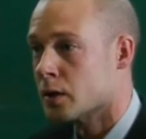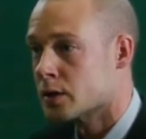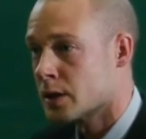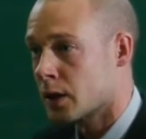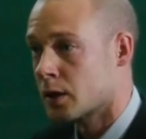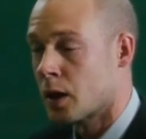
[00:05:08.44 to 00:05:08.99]

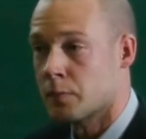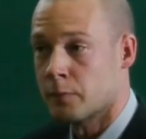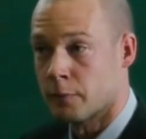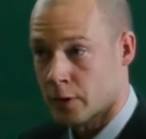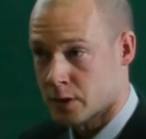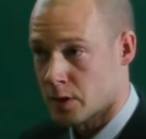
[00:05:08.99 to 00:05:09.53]
cell type,
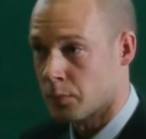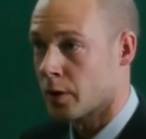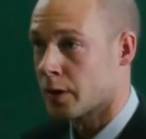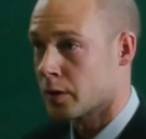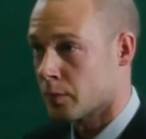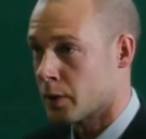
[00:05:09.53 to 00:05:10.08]
for example,
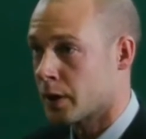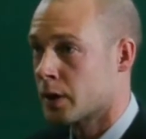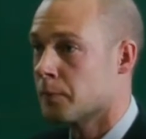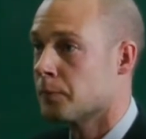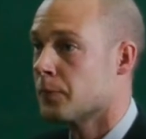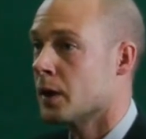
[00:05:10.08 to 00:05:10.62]
in your
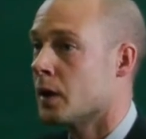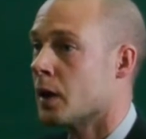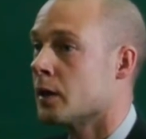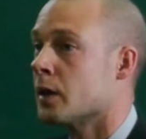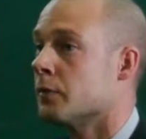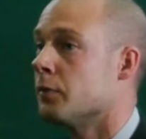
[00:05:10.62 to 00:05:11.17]
body,
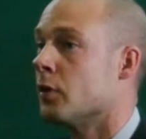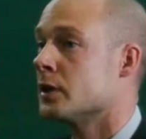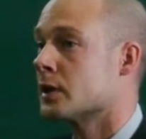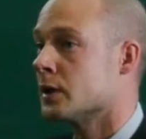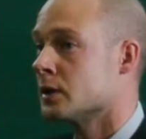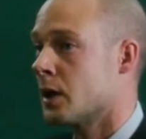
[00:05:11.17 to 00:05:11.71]
and therefore
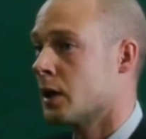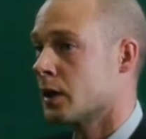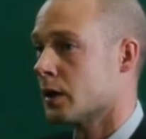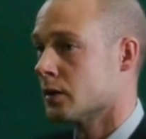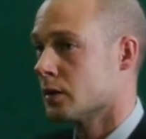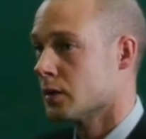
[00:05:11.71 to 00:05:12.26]
it can
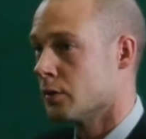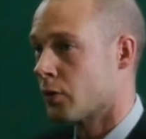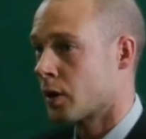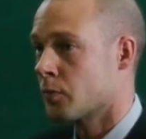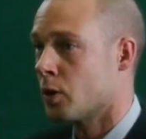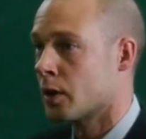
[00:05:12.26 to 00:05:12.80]
target
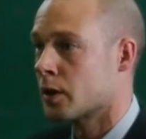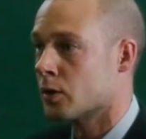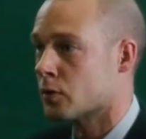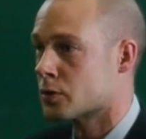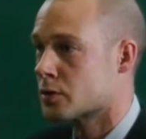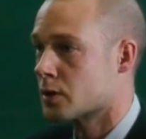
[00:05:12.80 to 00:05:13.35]
drug
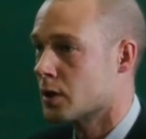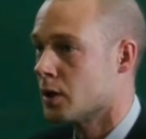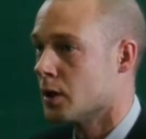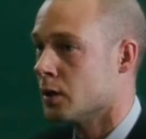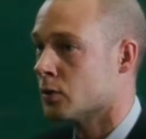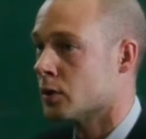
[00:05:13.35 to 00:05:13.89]
molecules
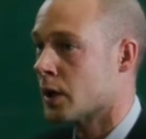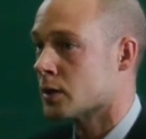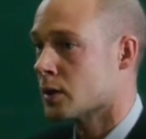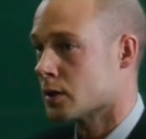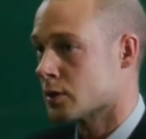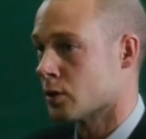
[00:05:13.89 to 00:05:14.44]
into
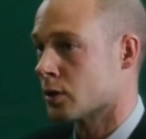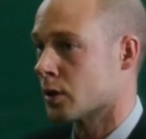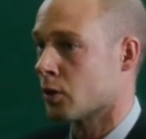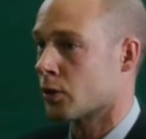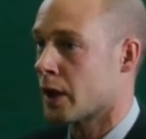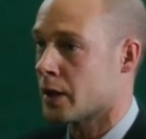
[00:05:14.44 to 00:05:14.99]
that certain
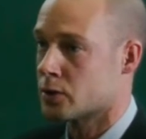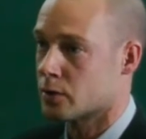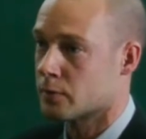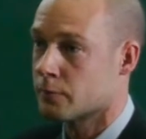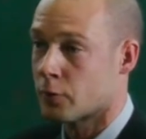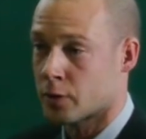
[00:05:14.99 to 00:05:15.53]

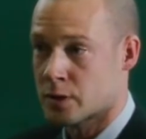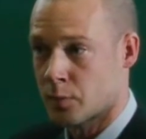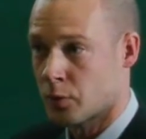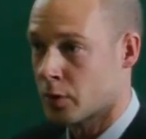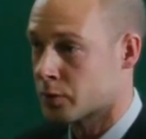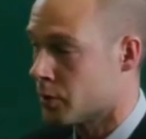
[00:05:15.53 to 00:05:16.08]
location, for
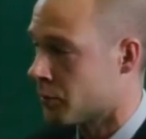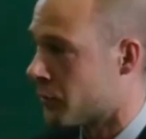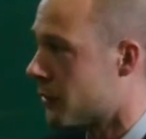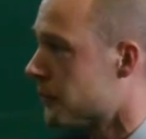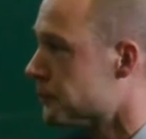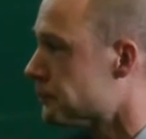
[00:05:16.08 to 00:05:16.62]
example, a tumor.